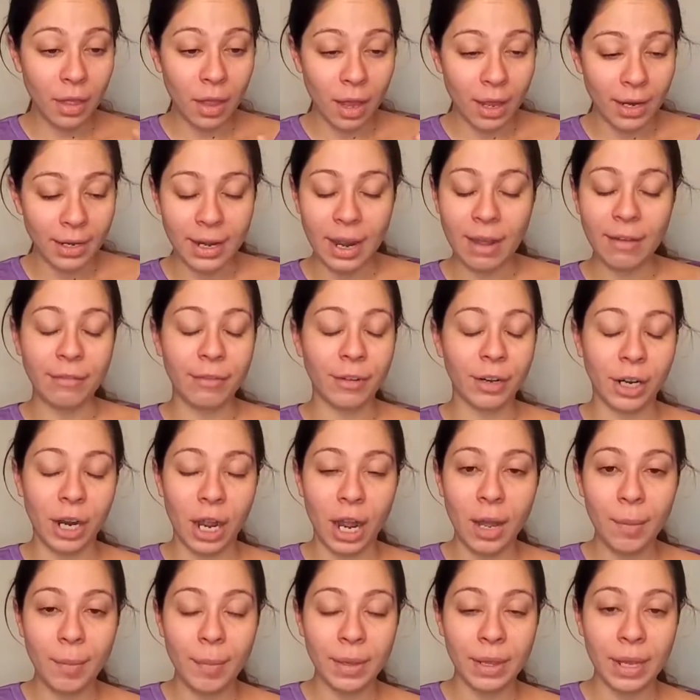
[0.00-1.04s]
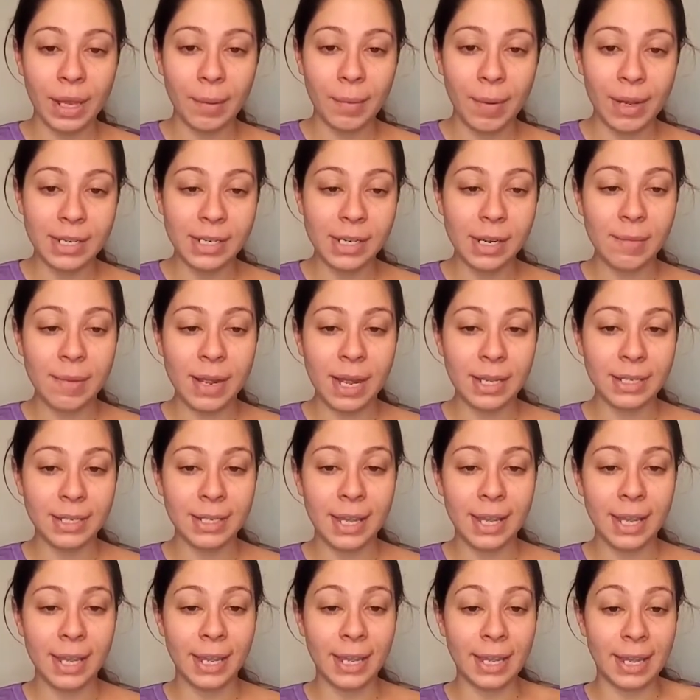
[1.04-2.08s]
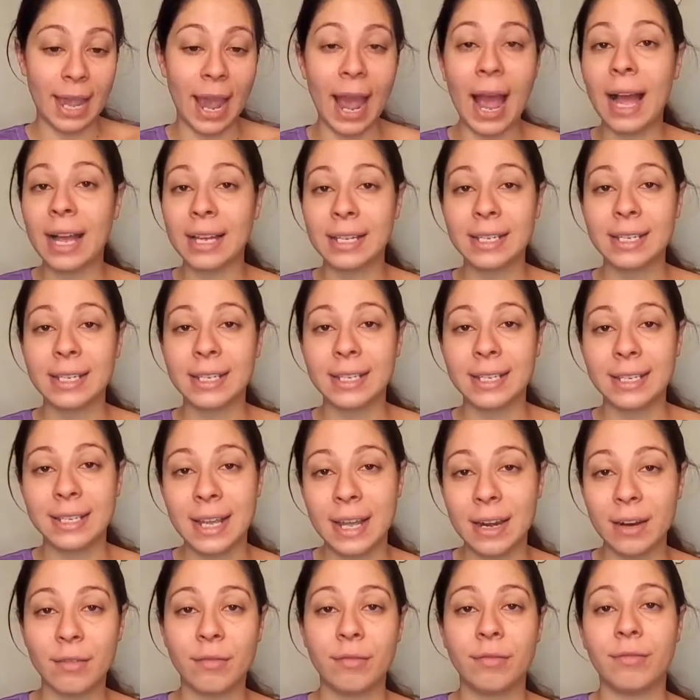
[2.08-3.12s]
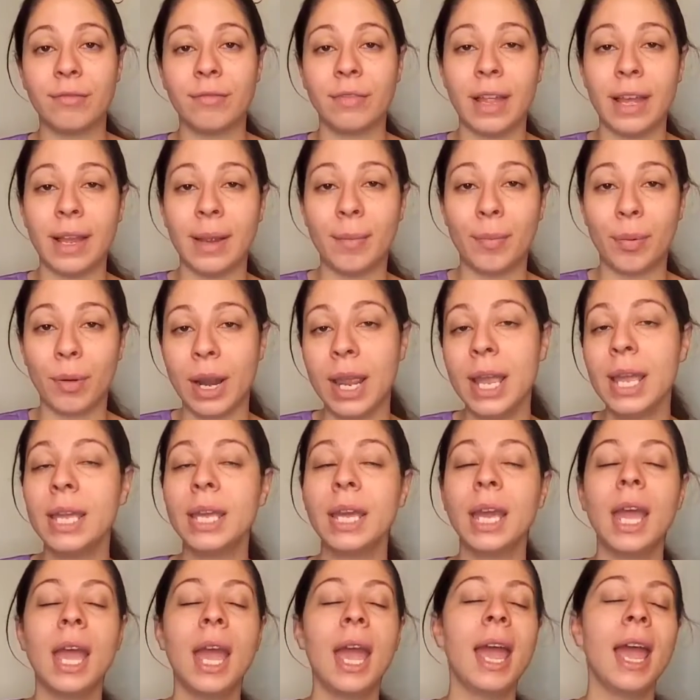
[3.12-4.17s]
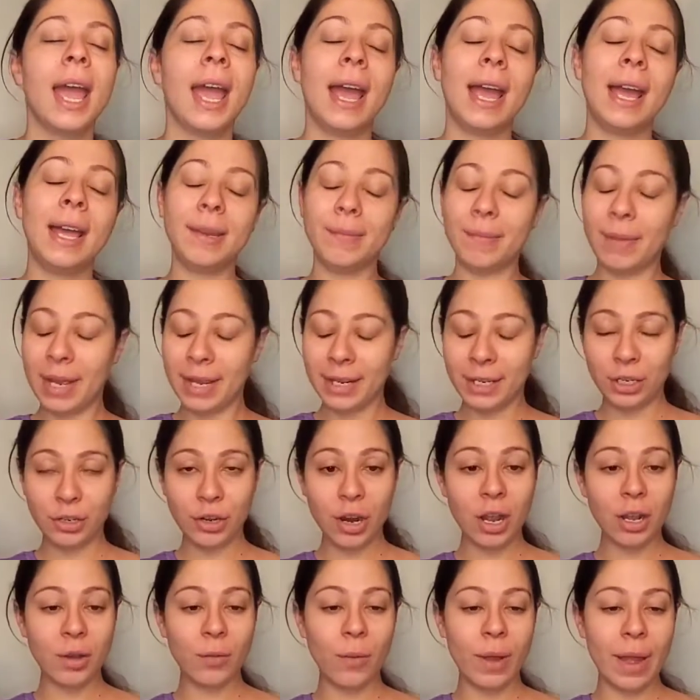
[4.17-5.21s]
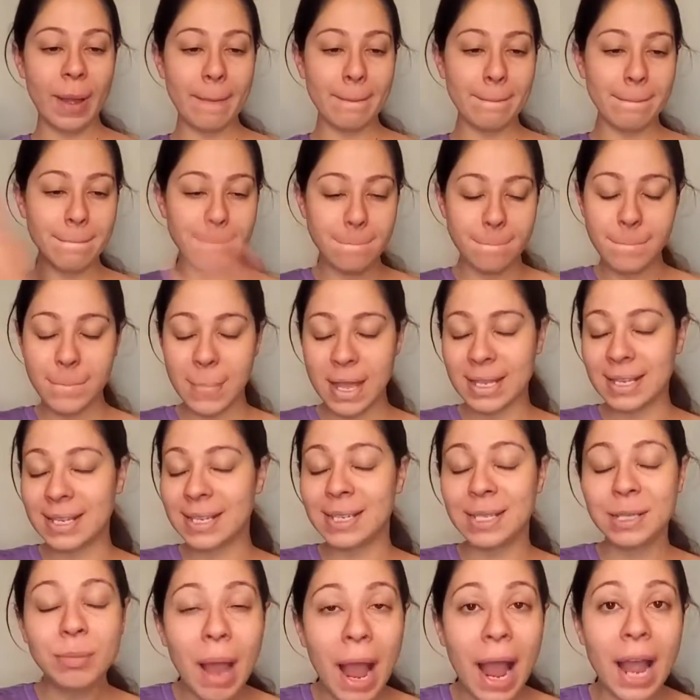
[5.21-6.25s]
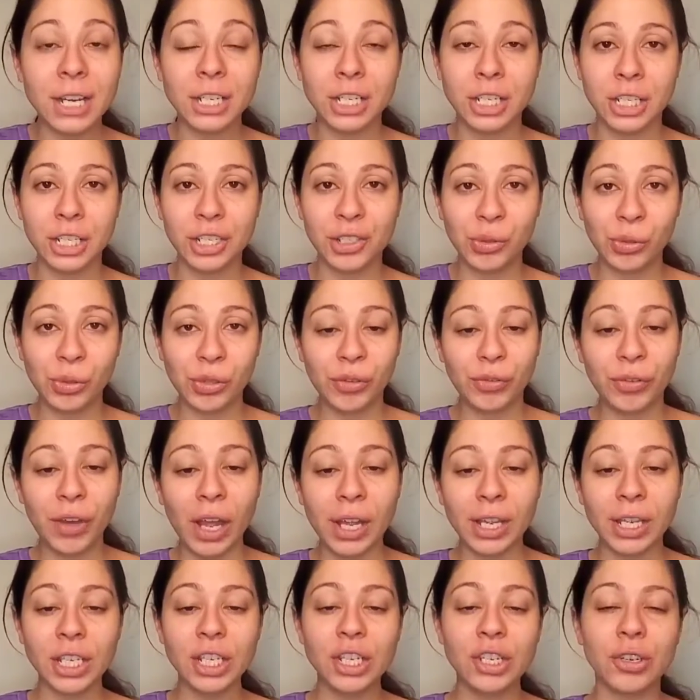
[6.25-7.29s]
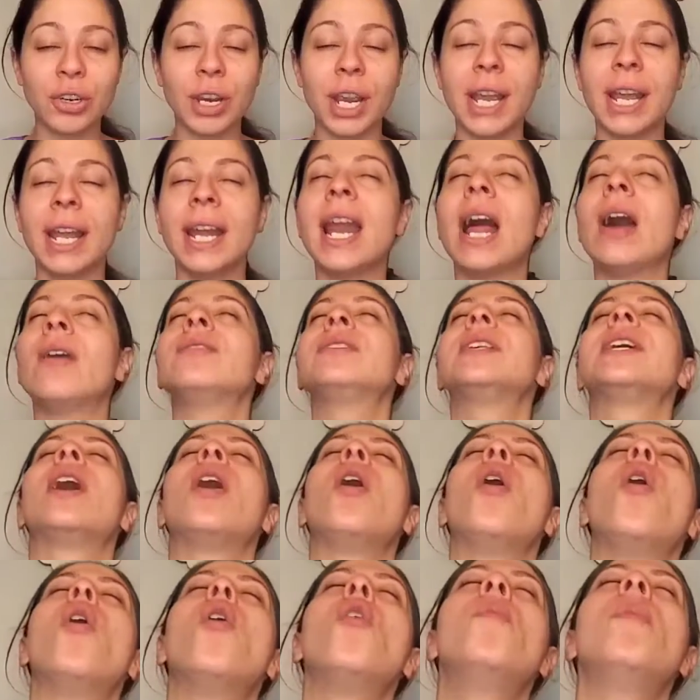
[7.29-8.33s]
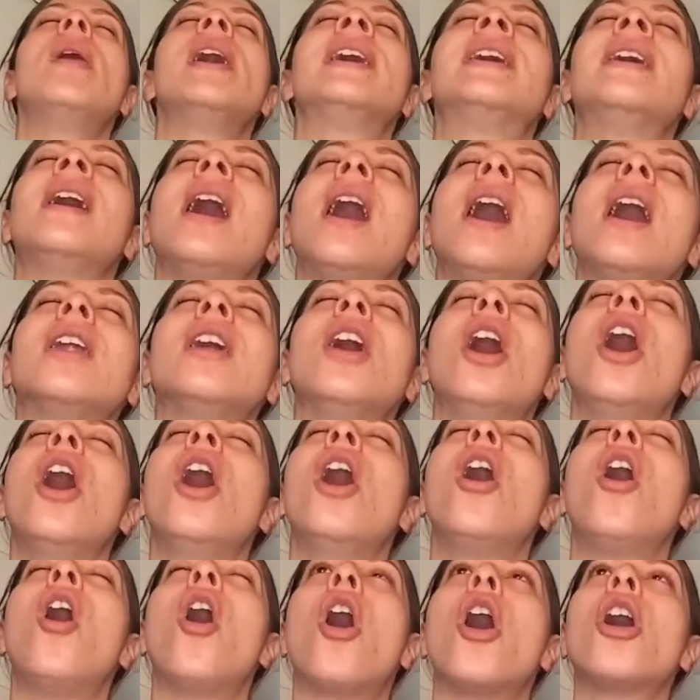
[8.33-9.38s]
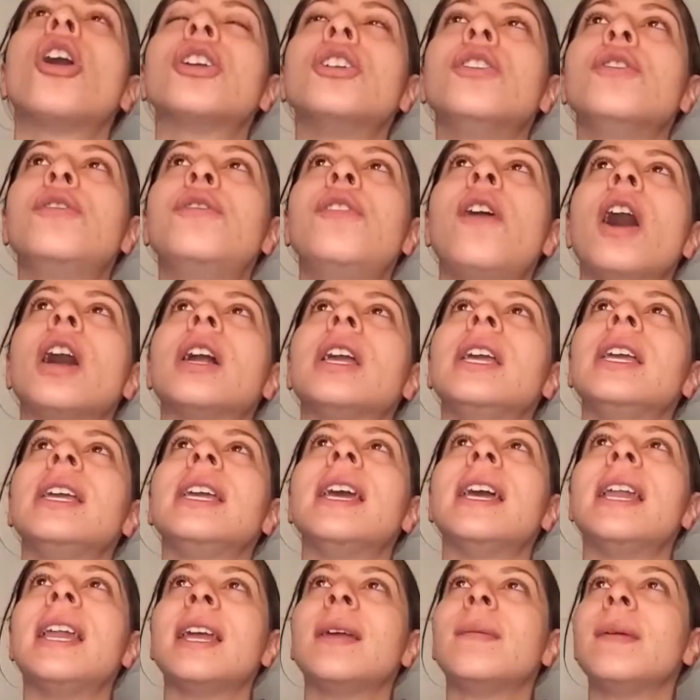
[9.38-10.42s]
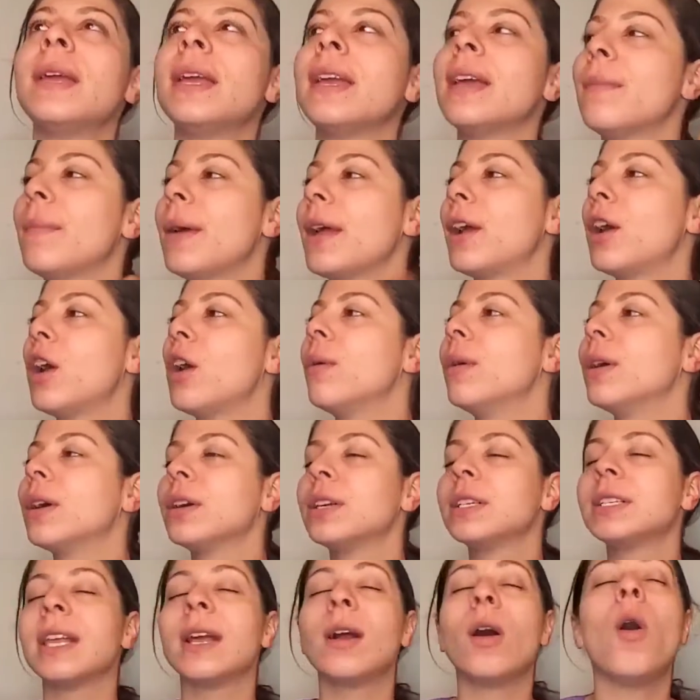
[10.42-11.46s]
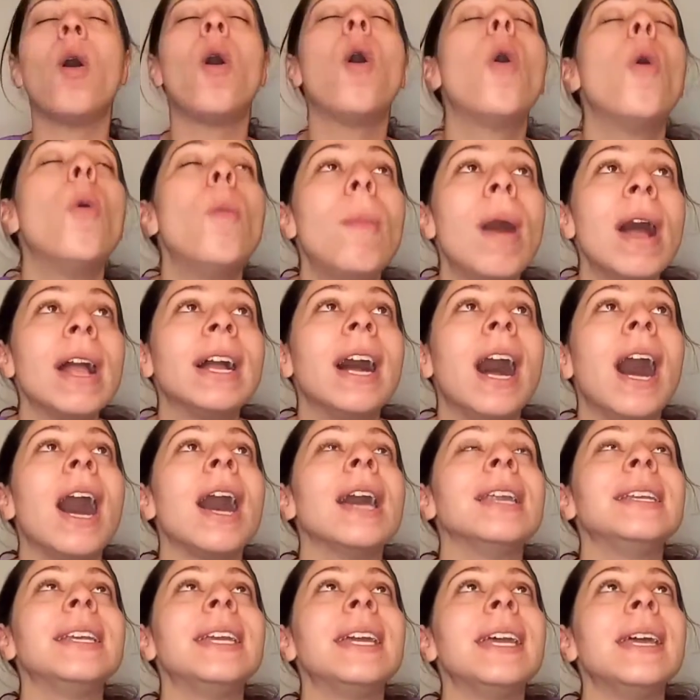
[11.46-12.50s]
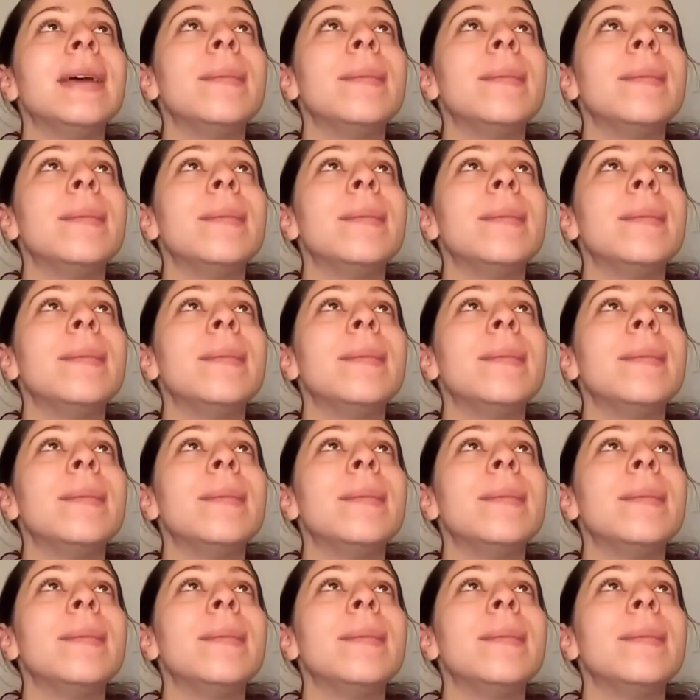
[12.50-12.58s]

like not forgot, but like my dumbass hit gas instead of like brake, and my truck went and smashed into the fucking tree, and I was like, oh my god. Are you fucking kidding me? And my coworker's like, oh my god,